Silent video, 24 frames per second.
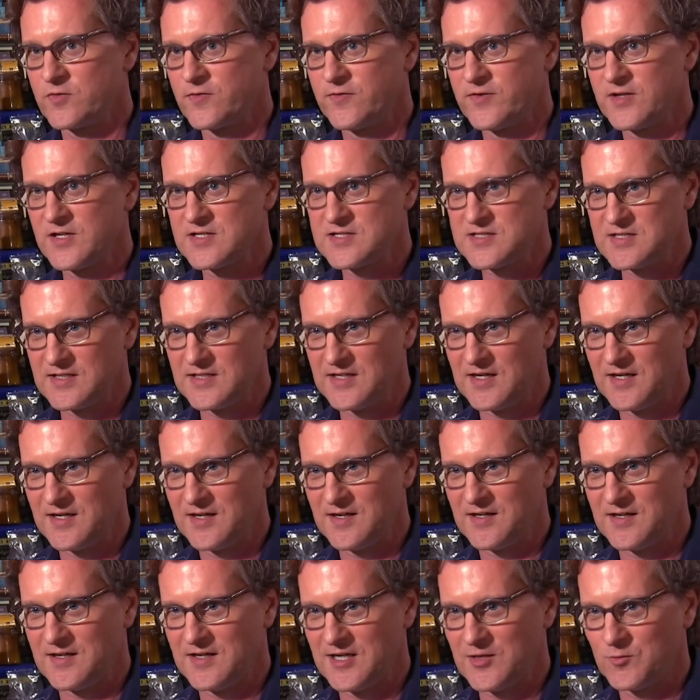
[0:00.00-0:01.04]
finish a
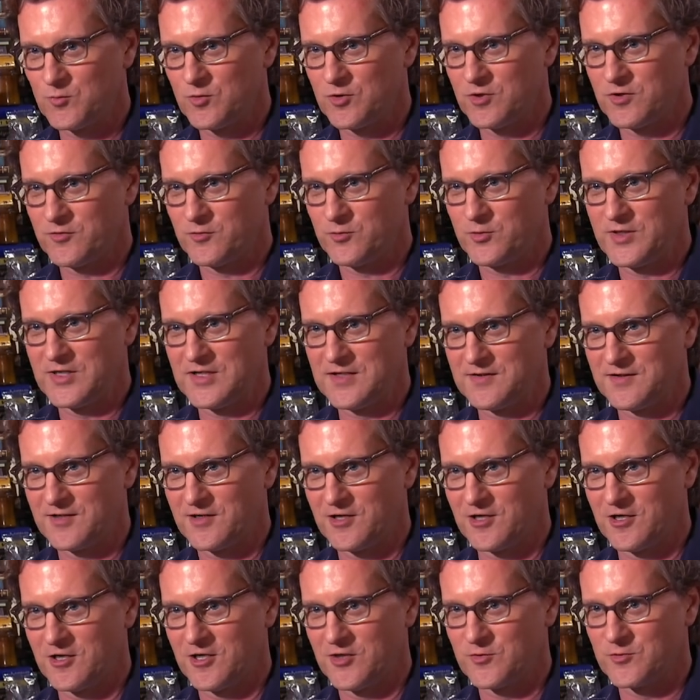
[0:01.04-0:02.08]
gig and we'll, we'll get in the
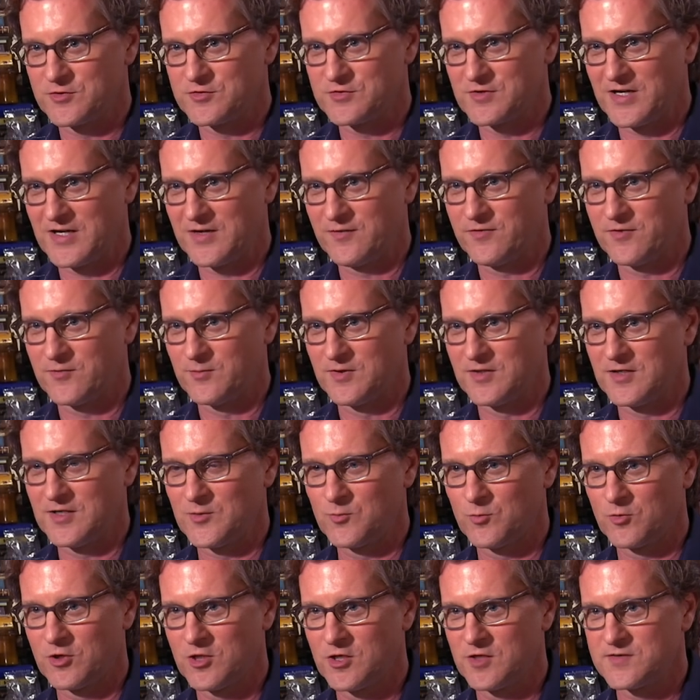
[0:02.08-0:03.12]
car and we'll drive from it,
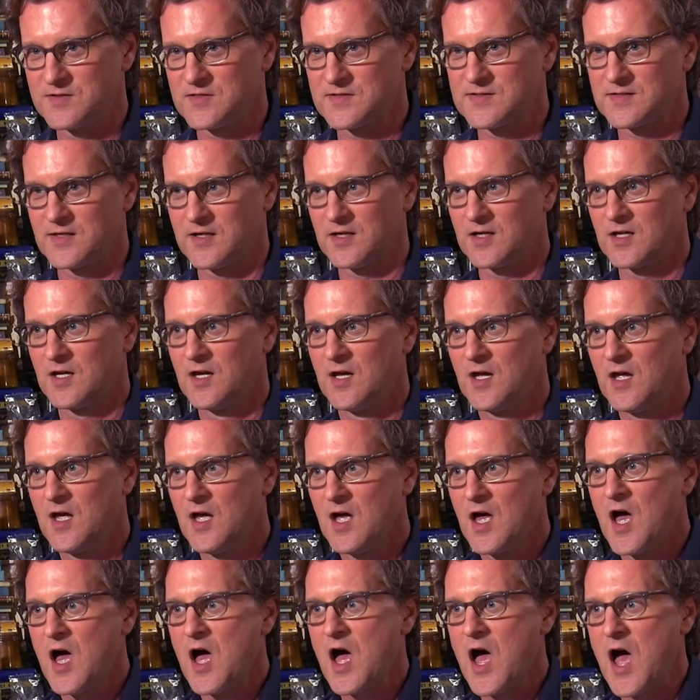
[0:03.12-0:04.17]
and we're all just like,
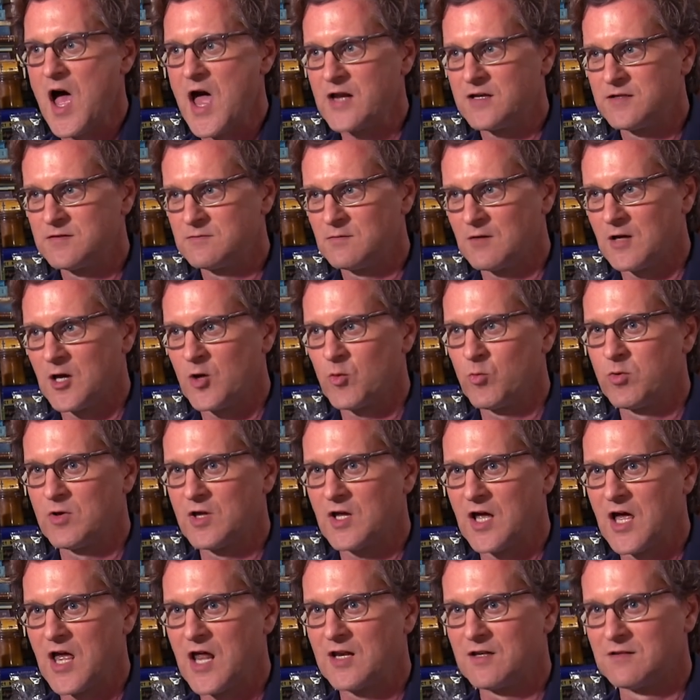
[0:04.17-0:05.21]
I did, I,
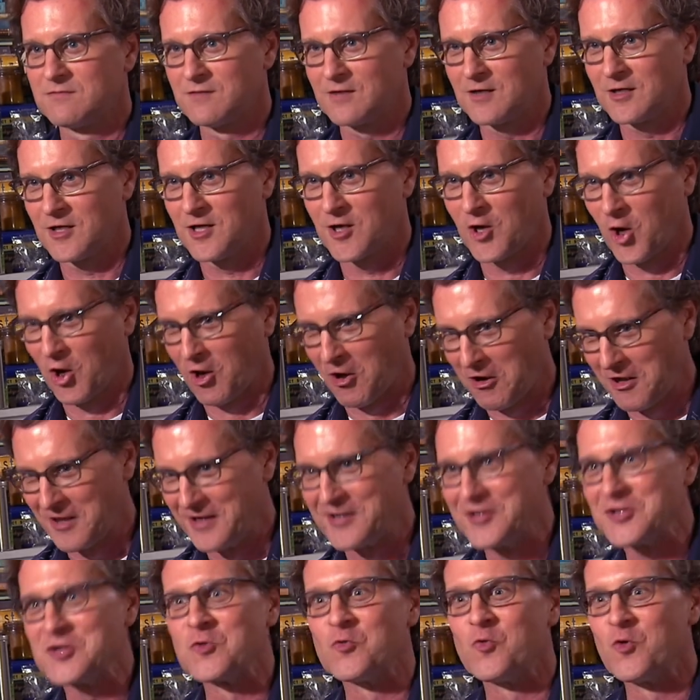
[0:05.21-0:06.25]
I did, uh,
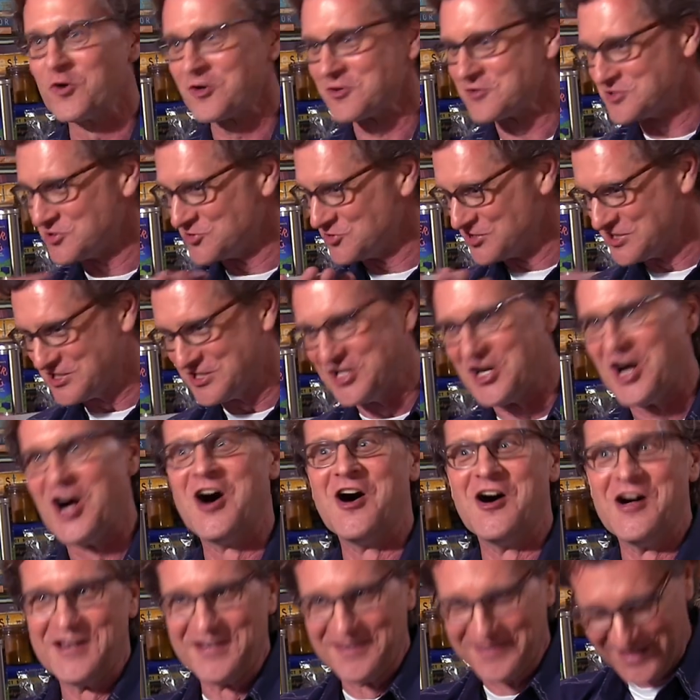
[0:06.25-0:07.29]
like your words are just
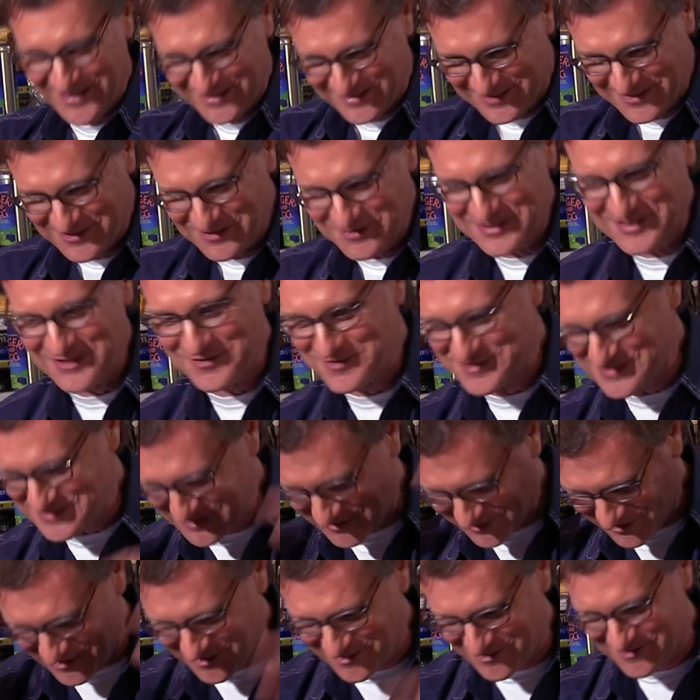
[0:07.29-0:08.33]
gone. Like you used
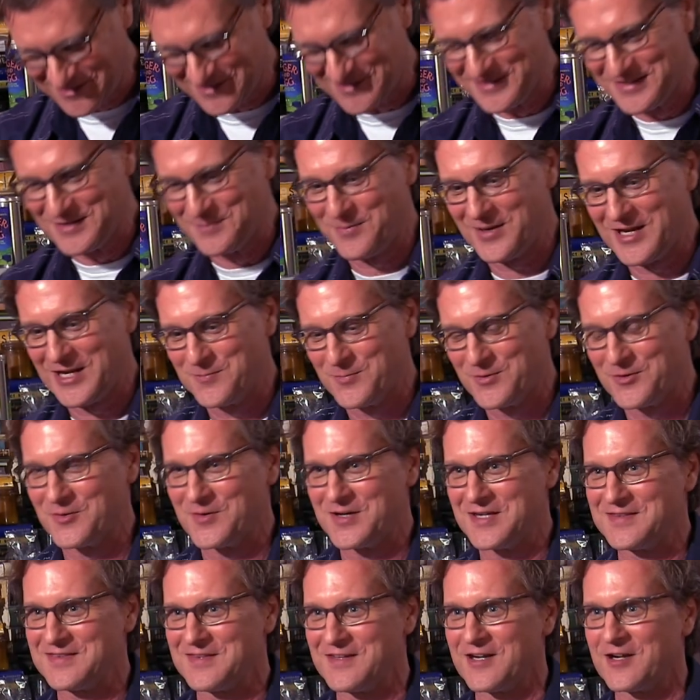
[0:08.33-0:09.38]
it all on the paper
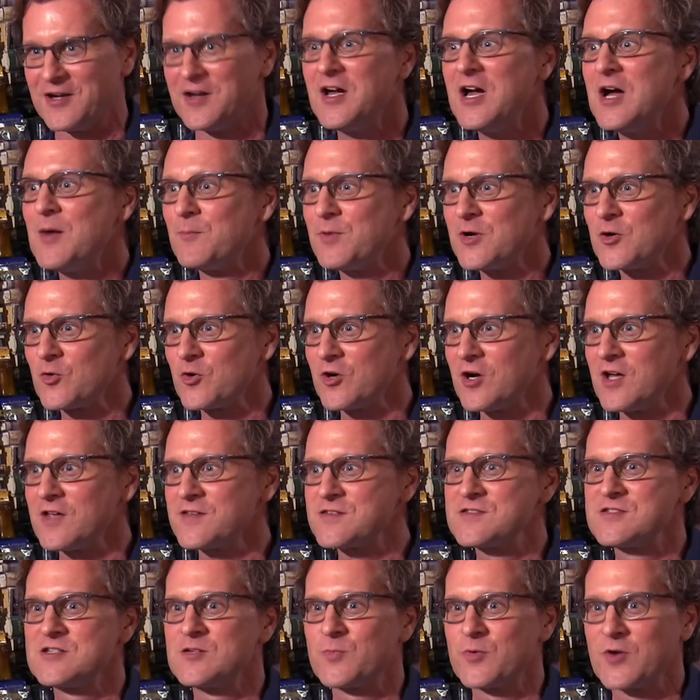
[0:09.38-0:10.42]
right there. But we're all
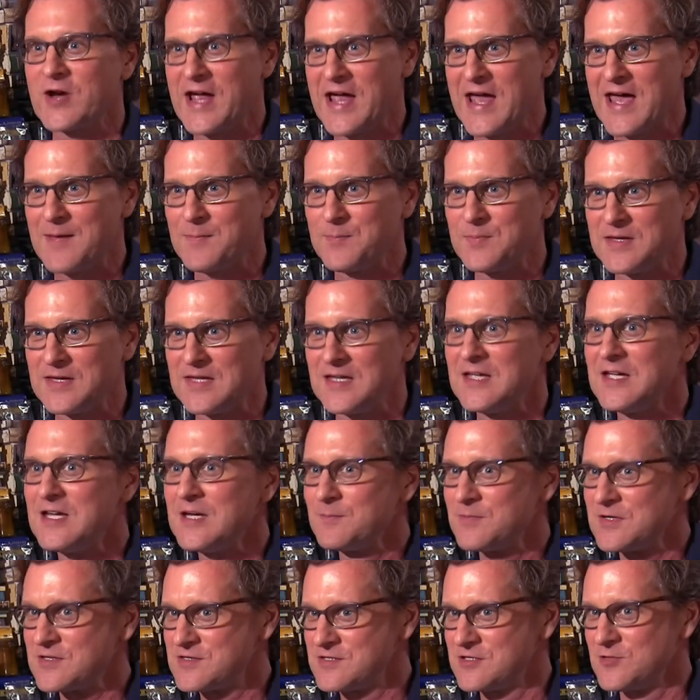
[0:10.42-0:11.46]
super happy,
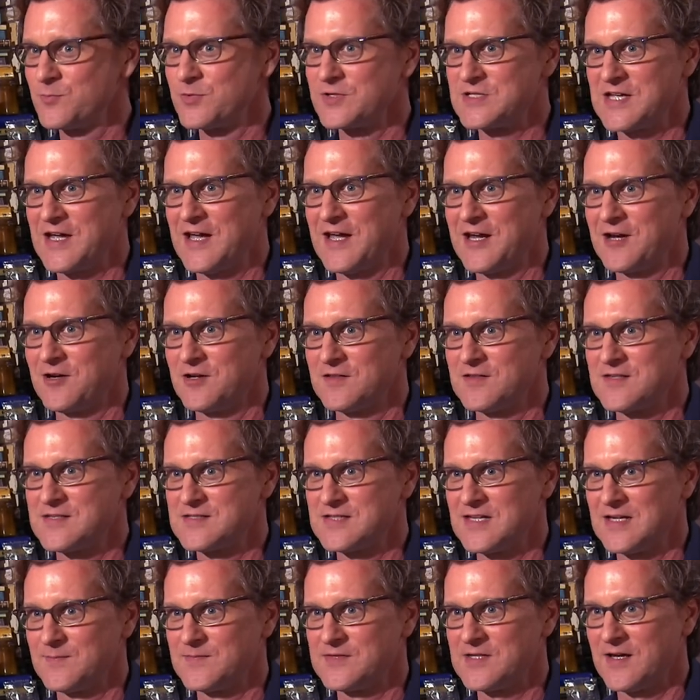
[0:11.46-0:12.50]
but super tired at the
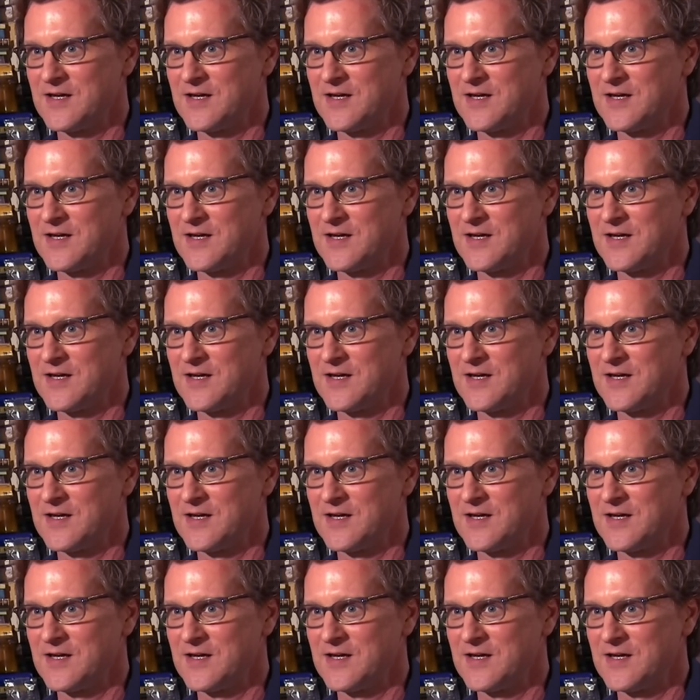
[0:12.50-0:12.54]
same